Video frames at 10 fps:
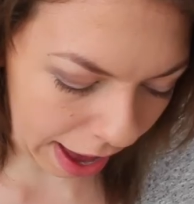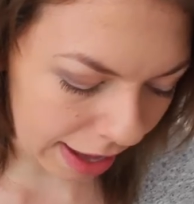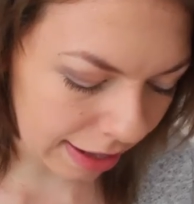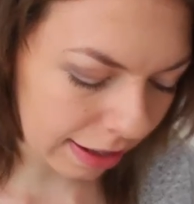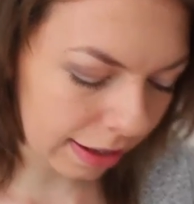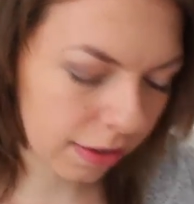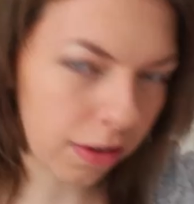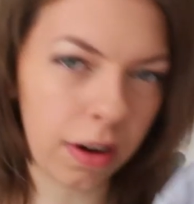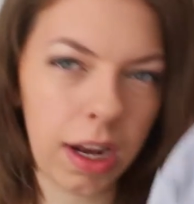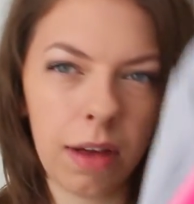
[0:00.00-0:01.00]
And it's
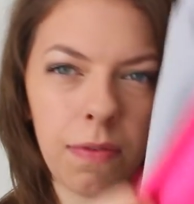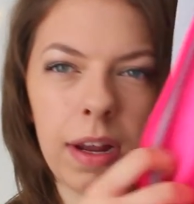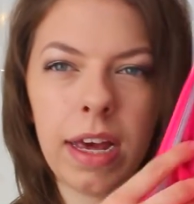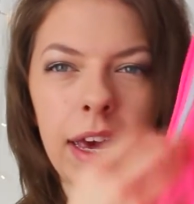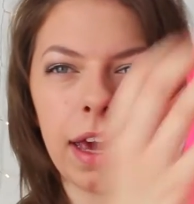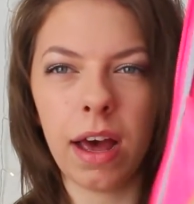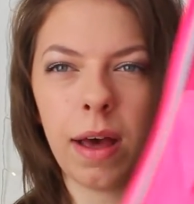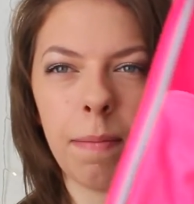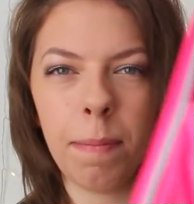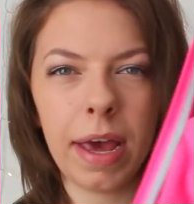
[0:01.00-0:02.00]
got lovely
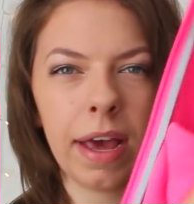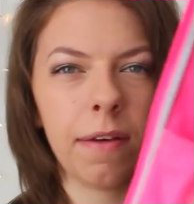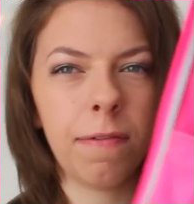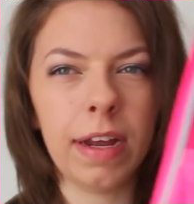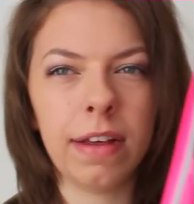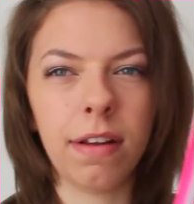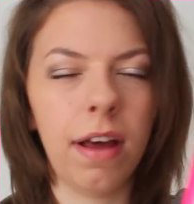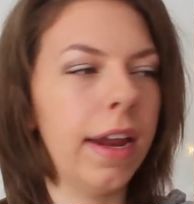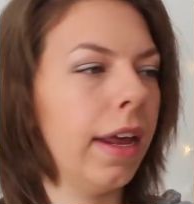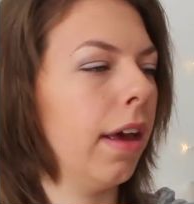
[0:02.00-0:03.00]
pink fleece
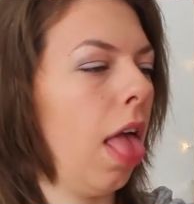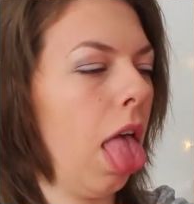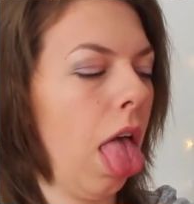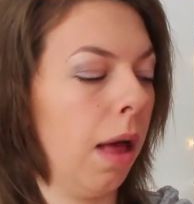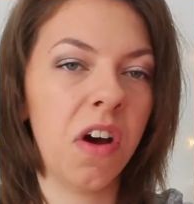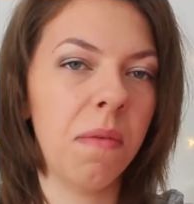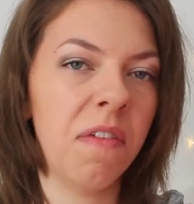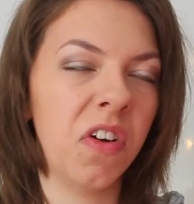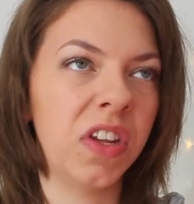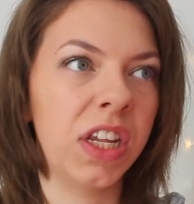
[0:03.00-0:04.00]
lining. My
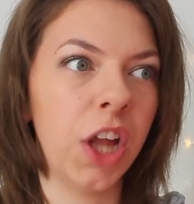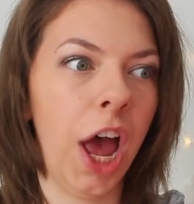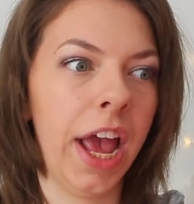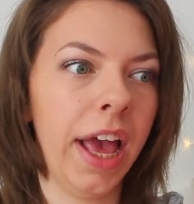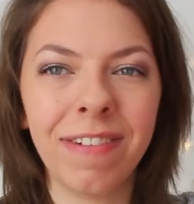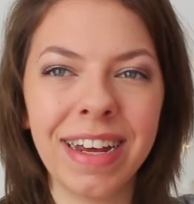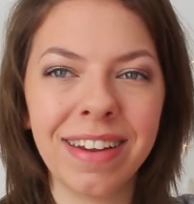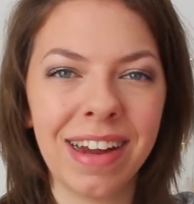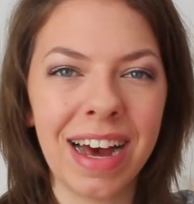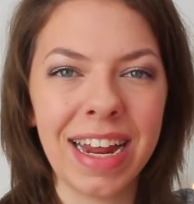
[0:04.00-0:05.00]
voice is dying.
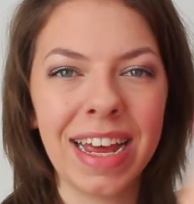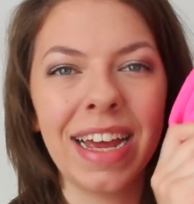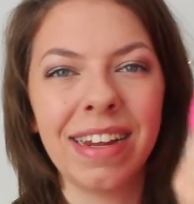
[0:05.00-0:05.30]
Fleece lining